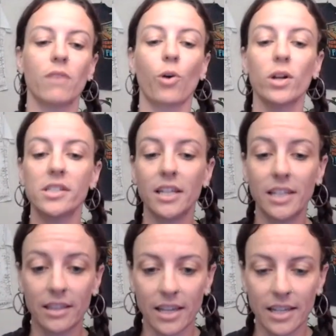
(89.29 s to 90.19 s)
So of
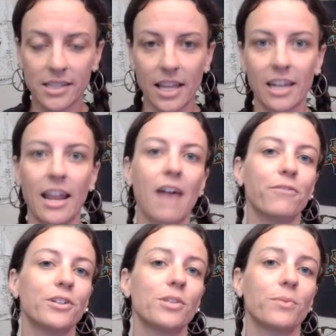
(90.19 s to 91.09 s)
course they did this in
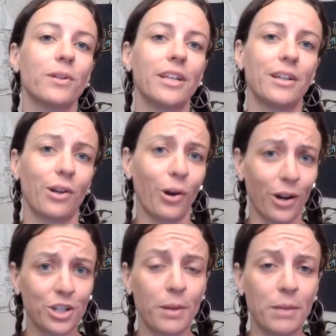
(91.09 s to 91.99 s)
an effort to really
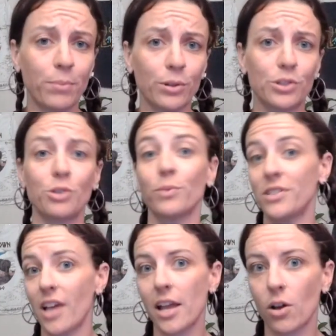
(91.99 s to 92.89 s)
encourage people to
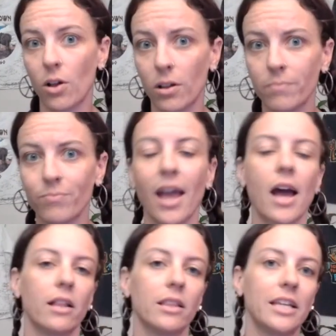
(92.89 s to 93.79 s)
recycle,
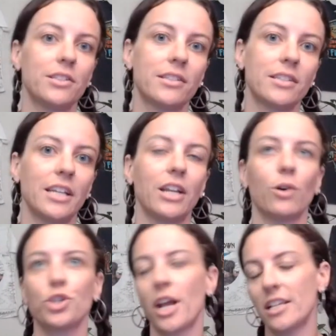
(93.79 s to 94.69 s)
at least, you
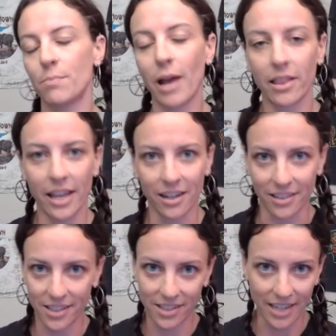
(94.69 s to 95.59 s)
know, shine a spotlight on the
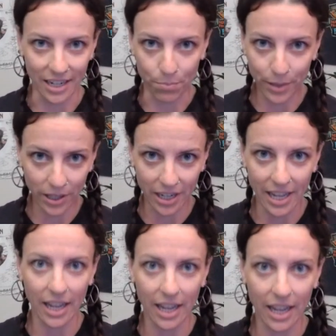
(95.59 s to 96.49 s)

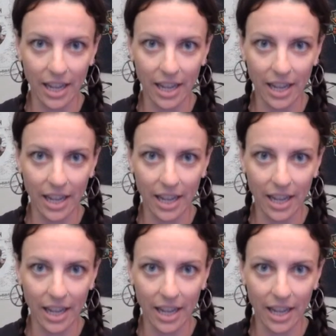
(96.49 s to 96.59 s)
sustainability.